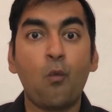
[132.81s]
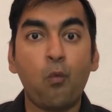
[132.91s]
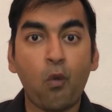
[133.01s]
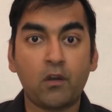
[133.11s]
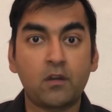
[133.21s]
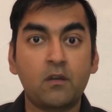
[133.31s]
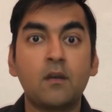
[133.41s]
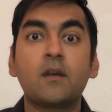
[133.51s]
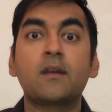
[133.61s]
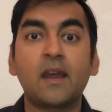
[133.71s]
what
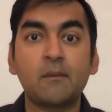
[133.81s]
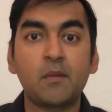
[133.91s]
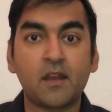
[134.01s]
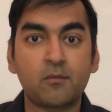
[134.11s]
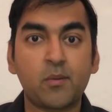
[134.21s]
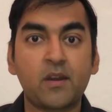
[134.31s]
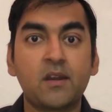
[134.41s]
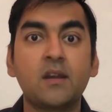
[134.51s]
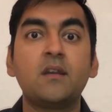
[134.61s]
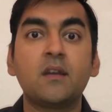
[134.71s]
can be
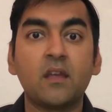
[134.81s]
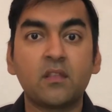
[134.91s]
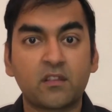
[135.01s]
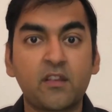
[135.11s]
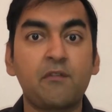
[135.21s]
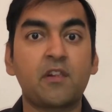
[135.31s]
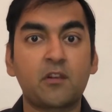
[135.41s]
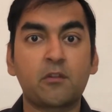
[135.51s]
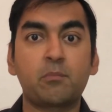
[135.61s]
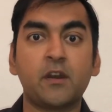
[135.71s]
expected in the
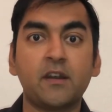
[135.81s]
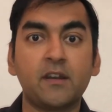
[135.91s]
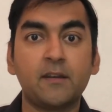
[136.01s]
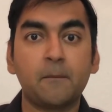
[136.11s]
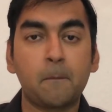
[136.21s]
7th sprint.